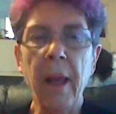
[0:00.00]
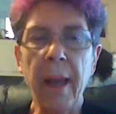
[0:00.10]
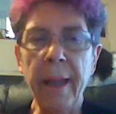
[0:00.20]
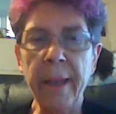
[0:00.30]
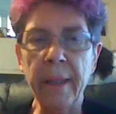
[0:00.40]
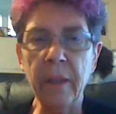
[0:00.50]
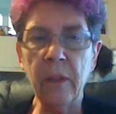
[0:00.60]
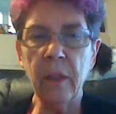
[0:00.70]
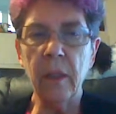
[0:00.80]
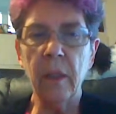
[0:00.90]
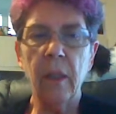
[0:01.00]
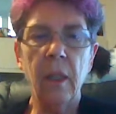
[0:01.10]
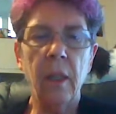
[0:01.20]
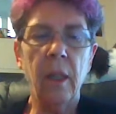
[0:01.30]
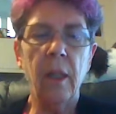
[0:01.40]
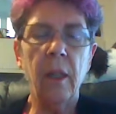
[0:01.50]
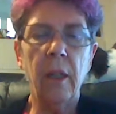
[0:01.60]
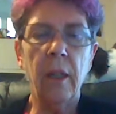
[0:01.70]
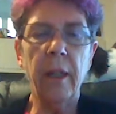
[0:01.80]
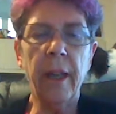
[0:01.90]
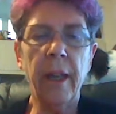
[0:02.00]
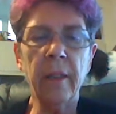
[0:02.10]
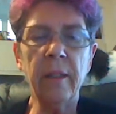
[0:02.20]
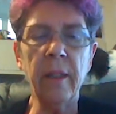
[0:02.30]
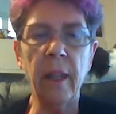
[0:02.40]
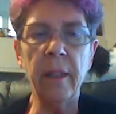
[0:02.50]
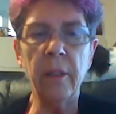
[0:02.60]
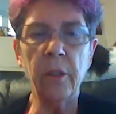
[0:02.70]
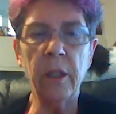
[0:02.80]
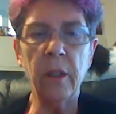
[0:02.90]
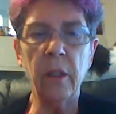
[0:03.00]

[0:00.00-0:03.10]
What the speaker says: And it had a sign on it,